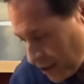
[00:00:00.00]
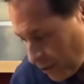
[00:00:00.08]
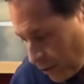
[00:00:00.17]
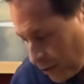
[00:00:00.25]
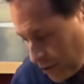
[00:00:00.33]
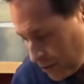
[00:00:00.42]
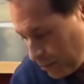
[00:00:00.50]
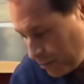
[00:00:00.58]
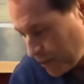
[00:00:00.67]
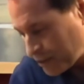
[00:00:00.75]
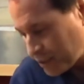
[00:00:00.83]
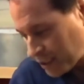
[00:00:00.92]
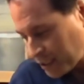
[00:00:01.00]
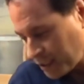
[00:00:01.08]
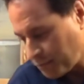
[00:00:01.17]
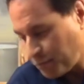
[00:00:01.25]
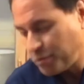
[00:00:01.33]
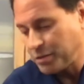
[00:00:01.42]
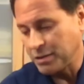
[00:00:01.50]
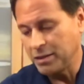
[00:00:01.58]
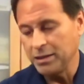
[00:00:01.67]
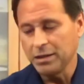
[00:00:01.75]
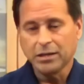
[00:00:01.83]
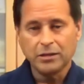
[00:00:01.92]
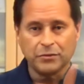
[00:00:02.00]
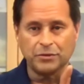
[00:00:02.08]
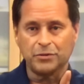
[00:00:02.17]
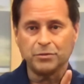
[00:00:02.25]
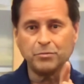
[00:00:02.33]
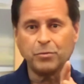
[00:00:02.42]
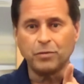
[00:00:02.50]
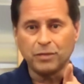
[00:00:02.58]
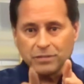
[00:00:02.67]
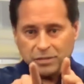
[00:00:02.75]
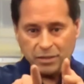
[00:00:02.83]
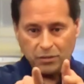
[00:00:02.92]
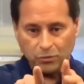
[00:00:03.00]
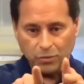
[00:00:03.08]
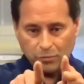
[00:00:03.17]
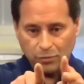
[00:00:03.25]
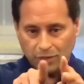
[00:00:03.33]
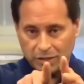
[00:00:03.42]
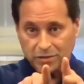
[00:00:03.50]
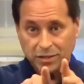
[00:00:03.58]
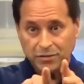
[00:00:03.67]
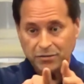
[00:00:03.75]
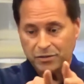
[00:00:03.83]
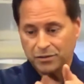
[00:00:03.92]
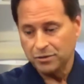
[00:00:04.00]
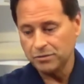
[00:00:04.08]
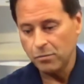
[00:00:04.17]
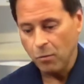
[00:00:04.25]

where you basically put the 2 points, the 1 point in the center of the two,